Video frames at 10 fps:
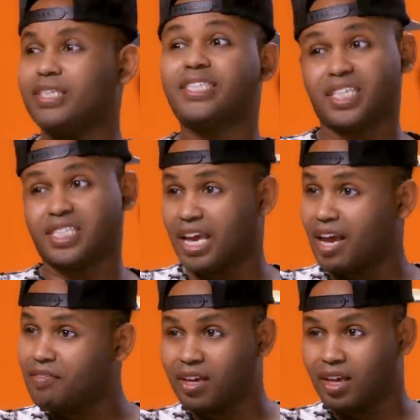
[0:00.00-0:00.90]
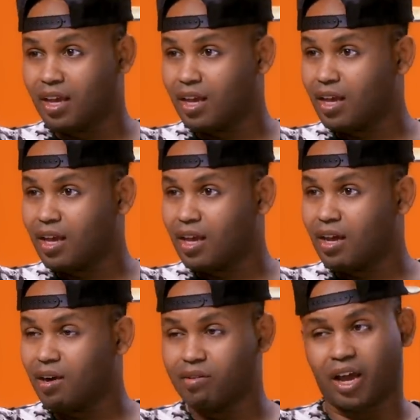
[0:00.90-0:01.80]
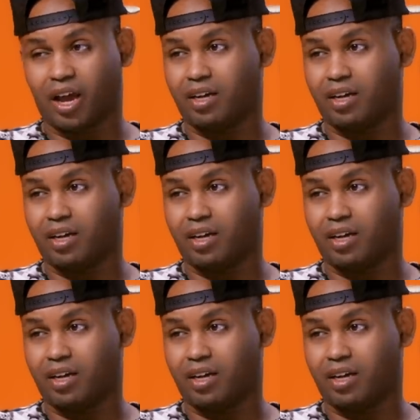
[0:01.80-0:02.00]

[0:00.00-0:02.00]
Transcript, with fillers: and she's heavy. Yeah. Oh yeah.